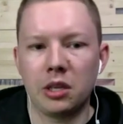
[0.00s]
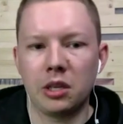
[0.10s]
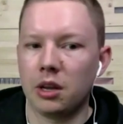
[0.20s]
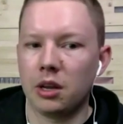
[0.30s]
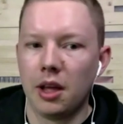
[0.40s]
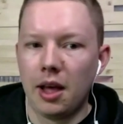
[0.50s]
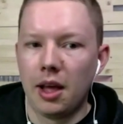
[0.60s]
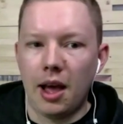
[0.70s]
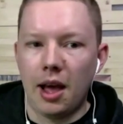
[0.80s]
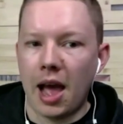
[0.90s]
gonna
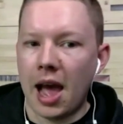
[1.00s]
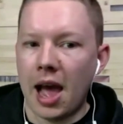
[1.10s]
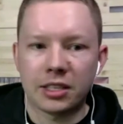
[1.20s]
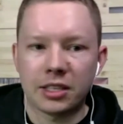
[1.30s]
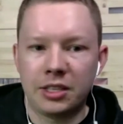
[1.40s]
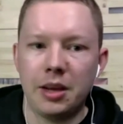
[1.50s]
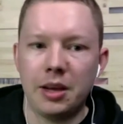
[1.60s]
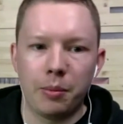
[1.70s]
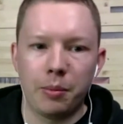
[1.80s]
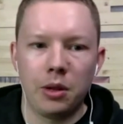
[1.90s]
uh, ask
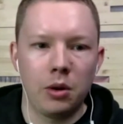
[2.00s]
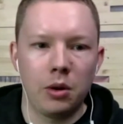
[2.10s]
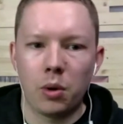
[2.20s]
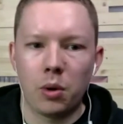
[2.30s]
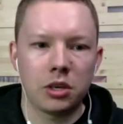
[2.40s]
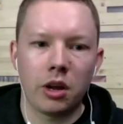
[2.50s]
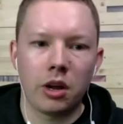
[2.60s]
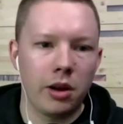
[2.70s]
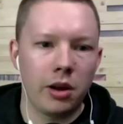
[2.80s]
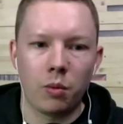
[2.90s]
Tim, you know, what's on
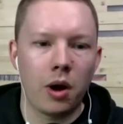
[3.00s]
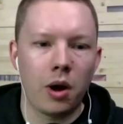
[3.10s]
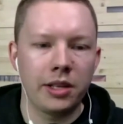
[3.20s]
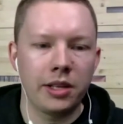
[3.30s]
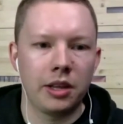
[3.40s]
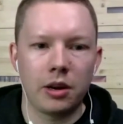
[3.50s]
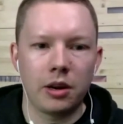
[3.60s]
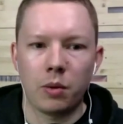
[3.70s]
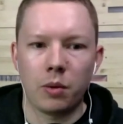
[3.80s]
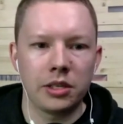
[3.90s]
here and why is it there
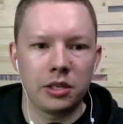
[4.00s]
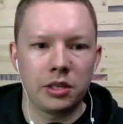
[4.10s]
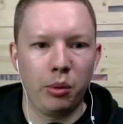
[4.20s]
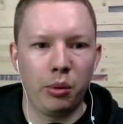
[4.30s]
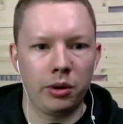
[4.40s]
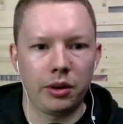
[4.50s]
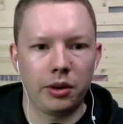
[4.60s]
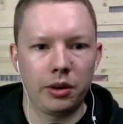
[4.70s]
and why is it important